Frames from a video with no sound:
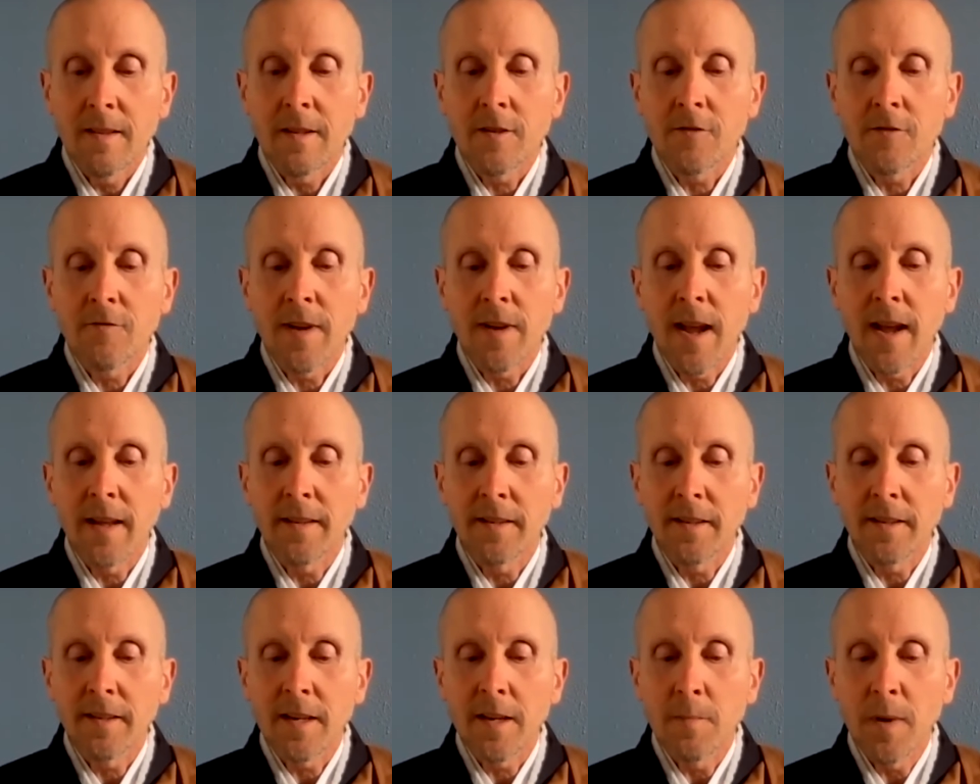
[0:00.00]
this
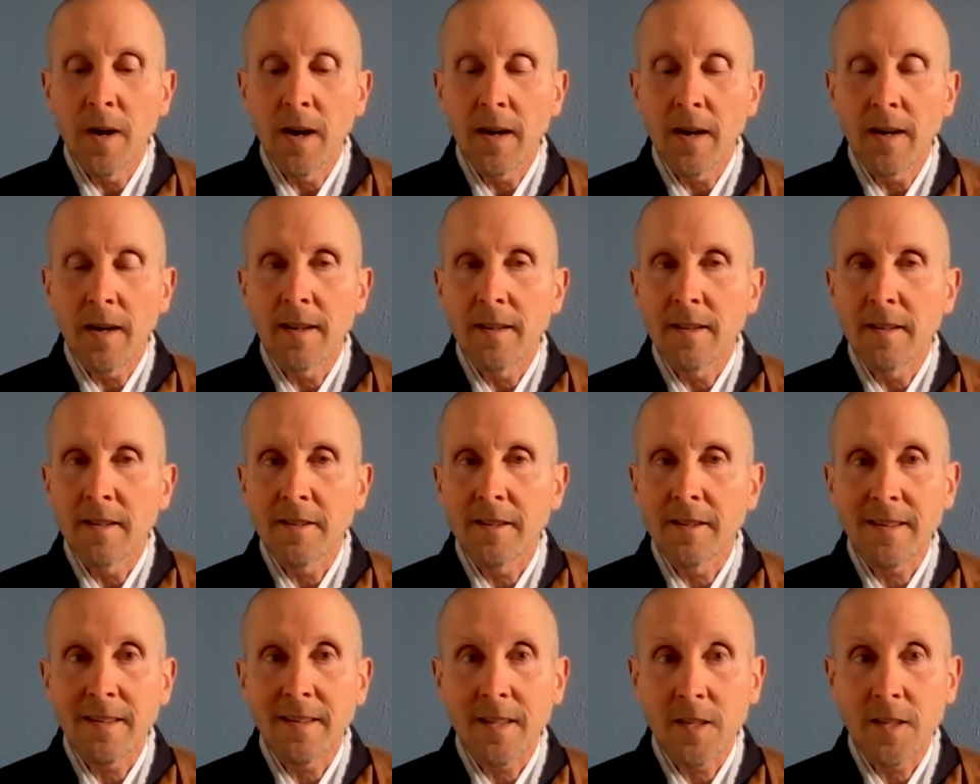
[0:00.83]
reality body
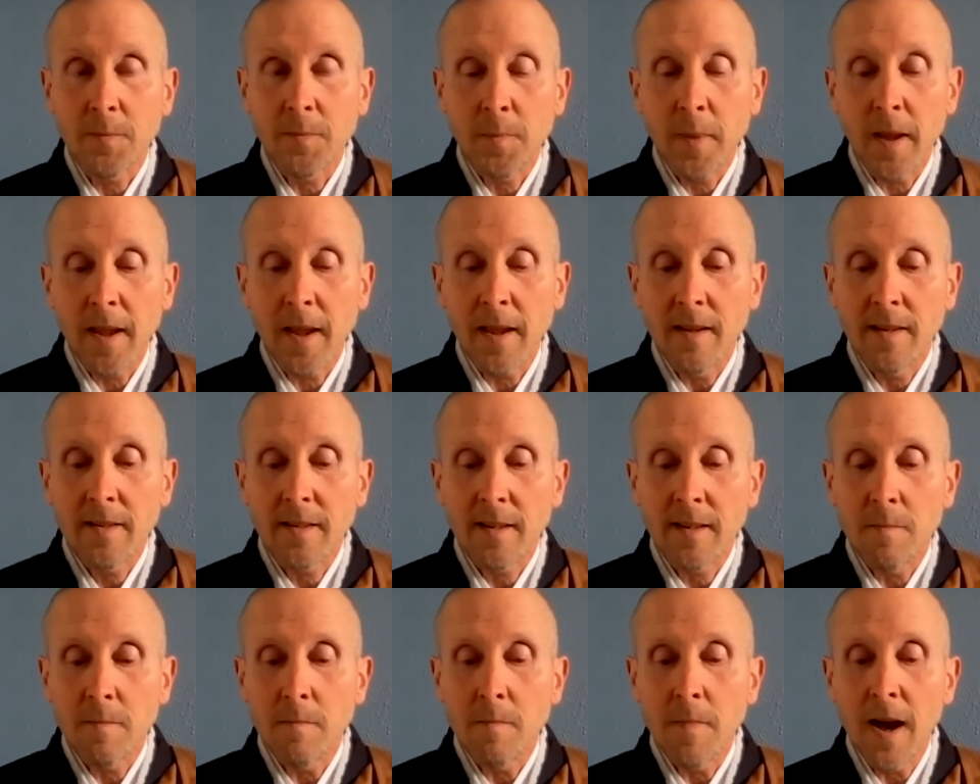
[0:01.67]
that's like
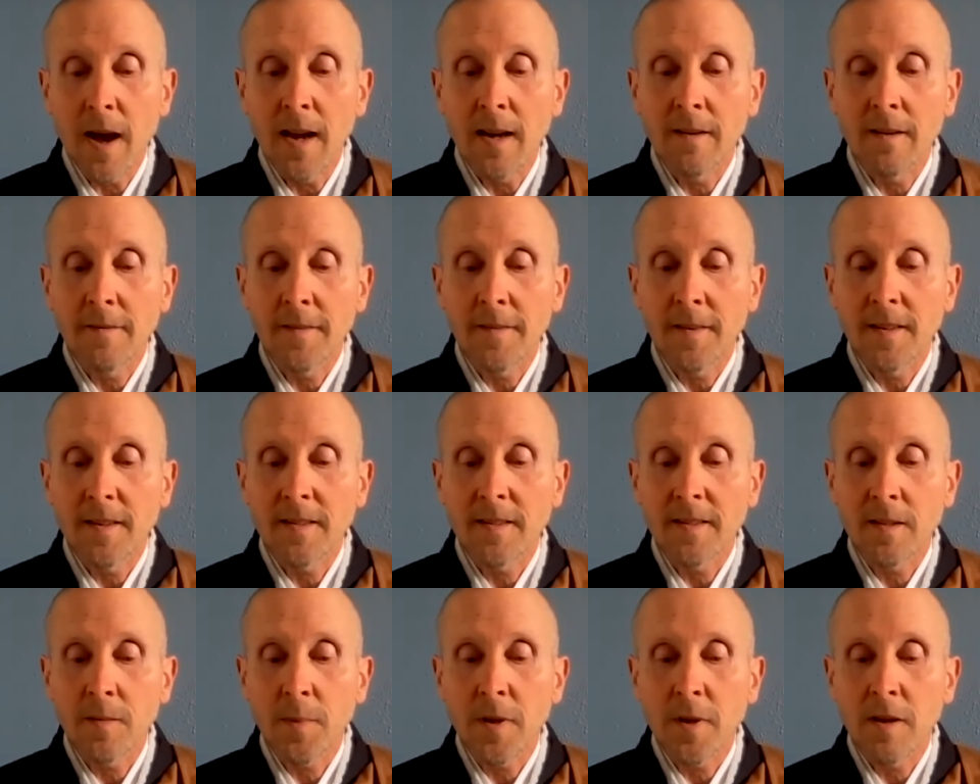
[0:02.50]
space, it
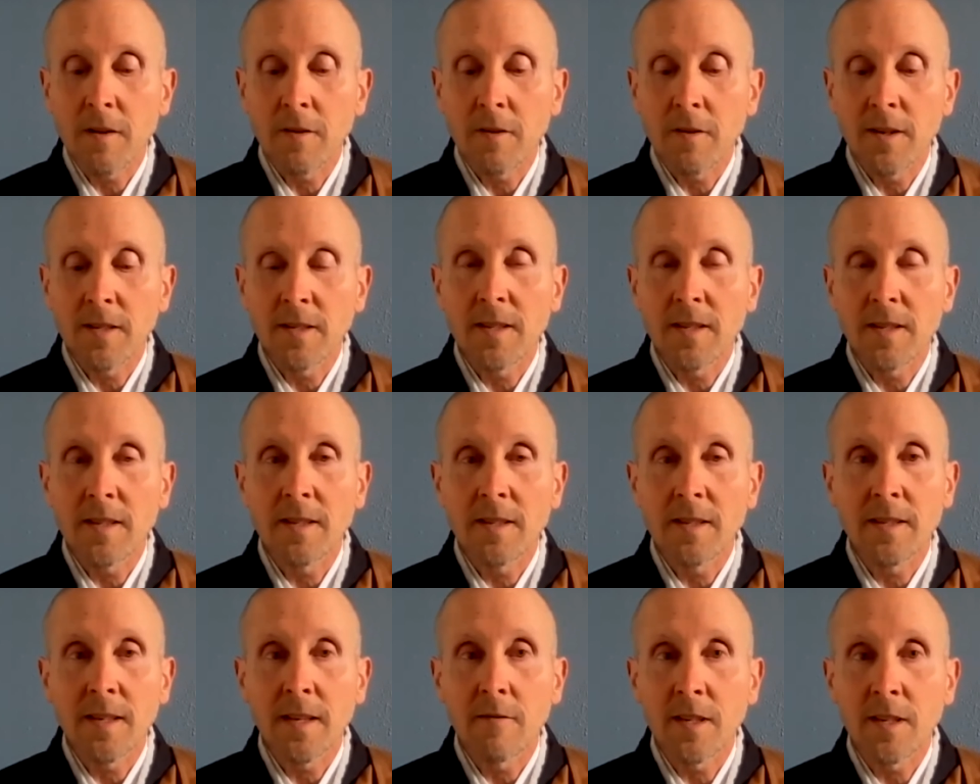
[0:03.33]
manifests
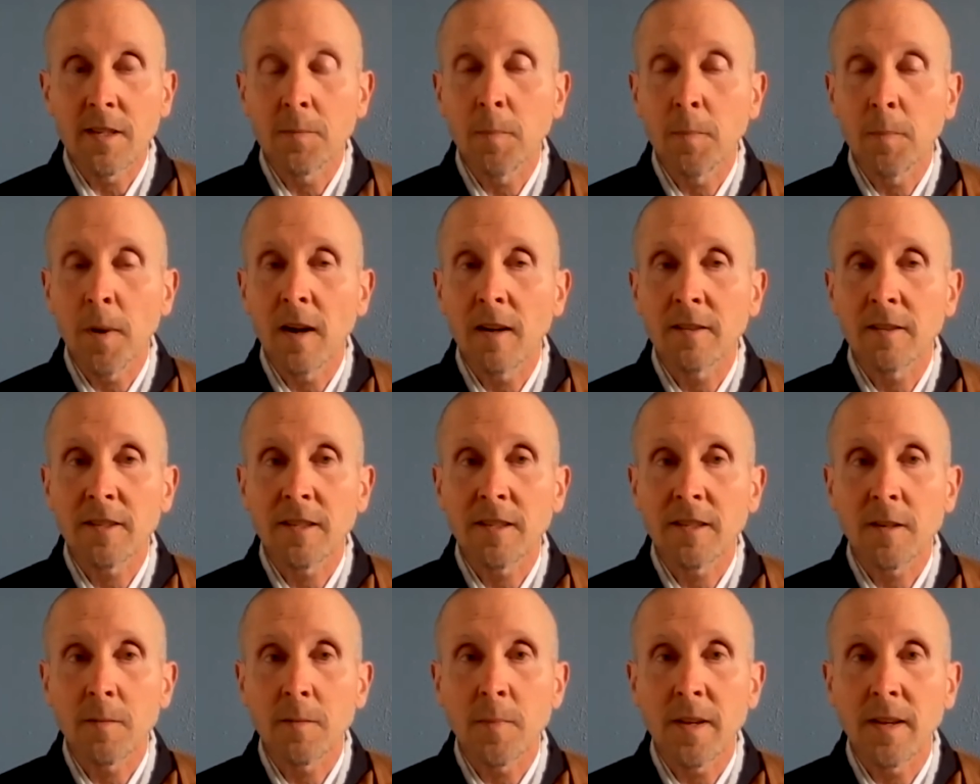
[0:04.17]
appearances in
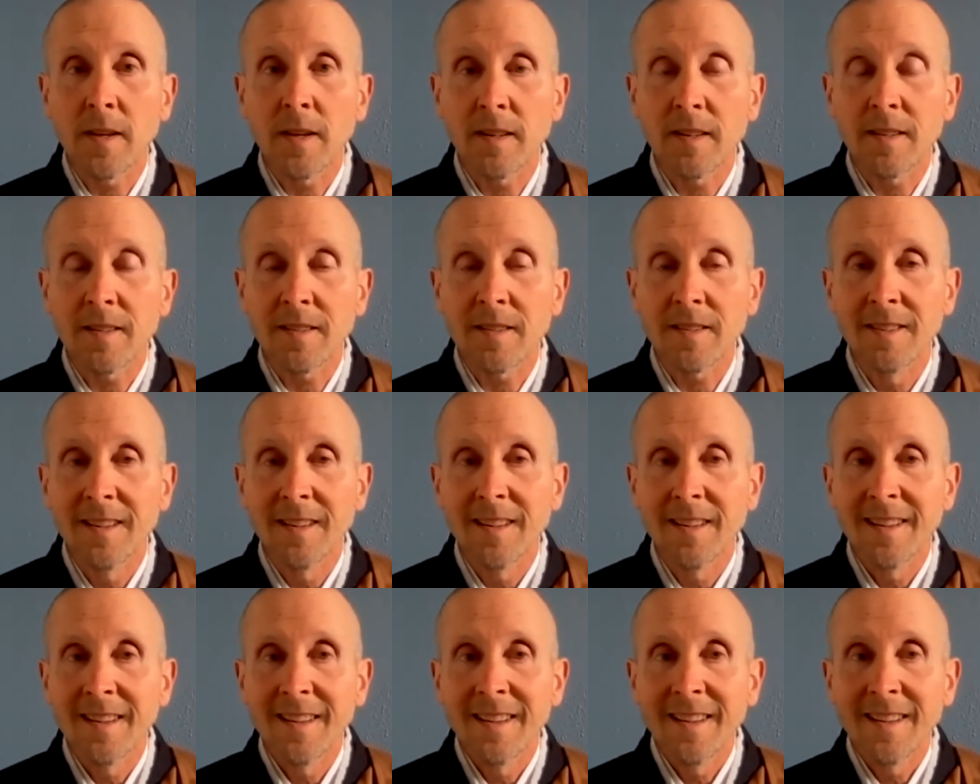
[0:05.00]
response to beings.
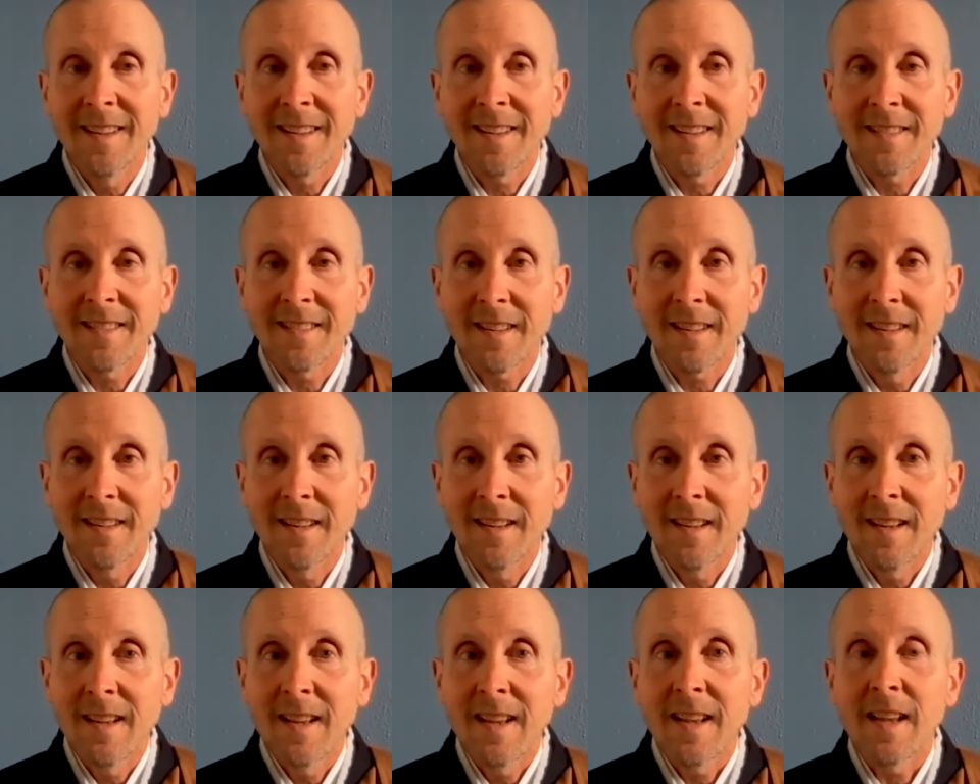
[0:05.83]

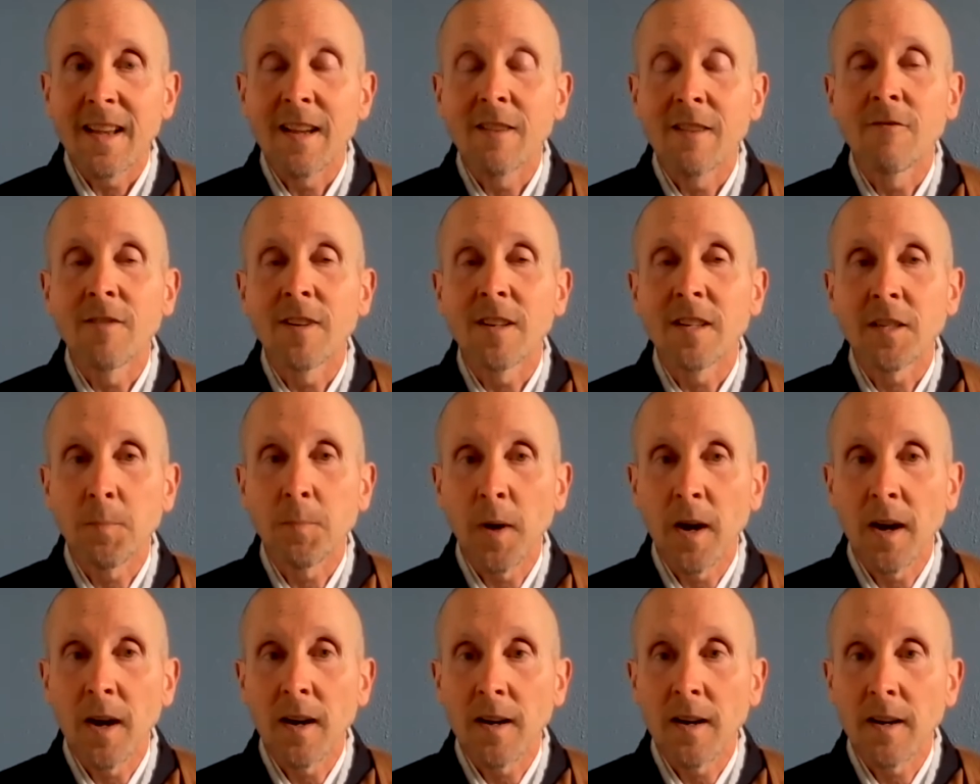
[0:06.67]
It
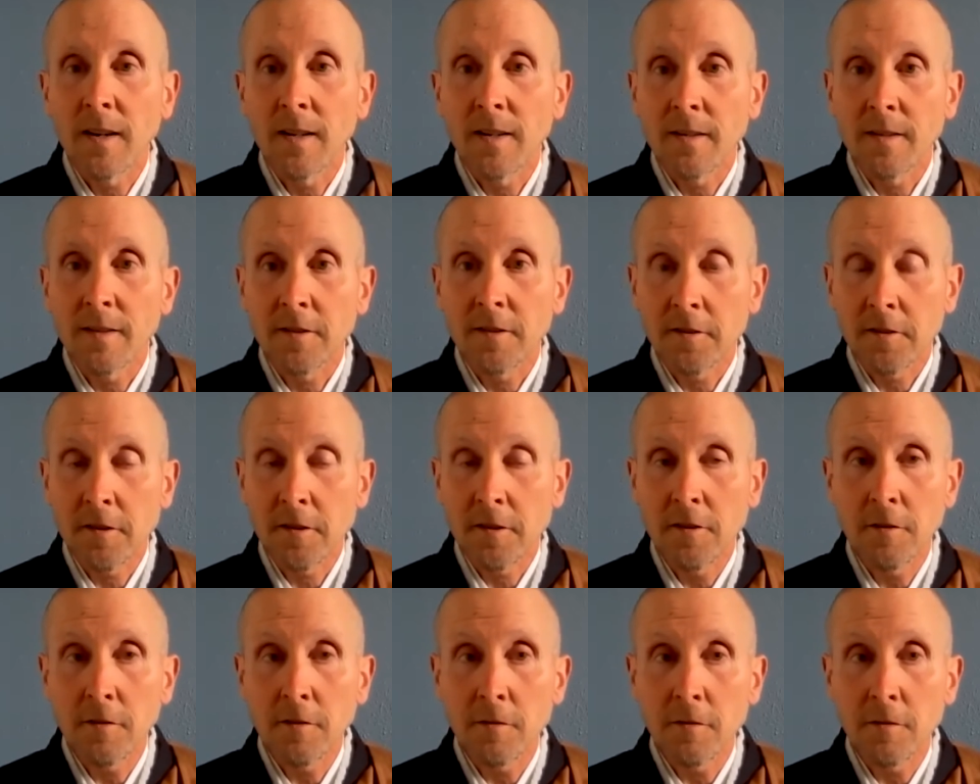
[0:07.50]
responds
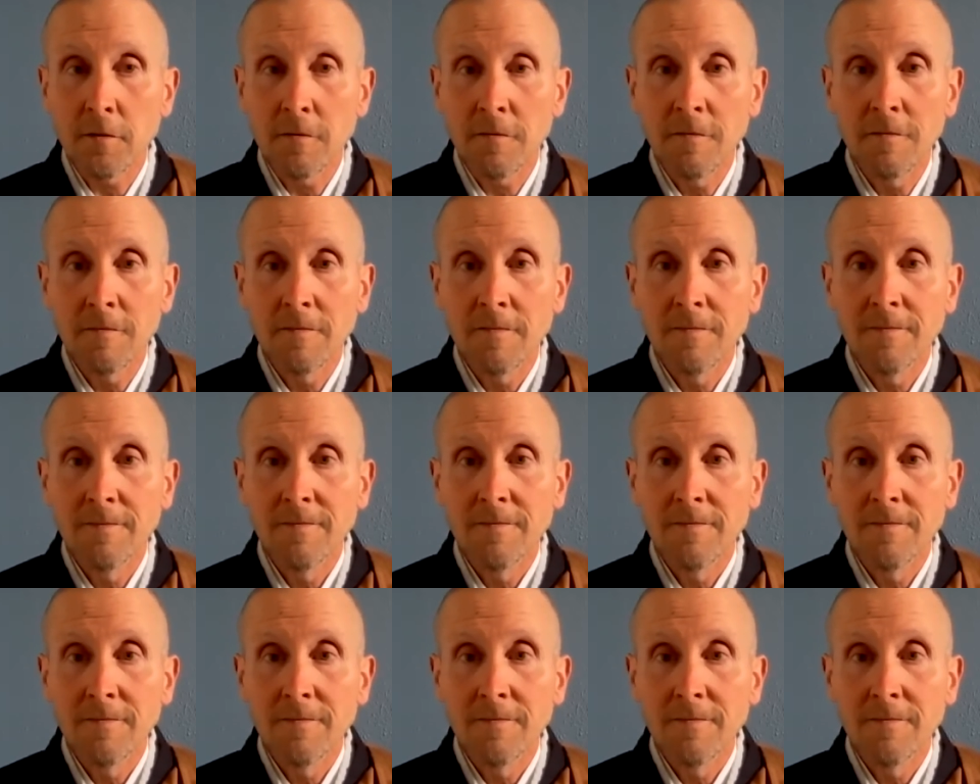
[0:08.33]
to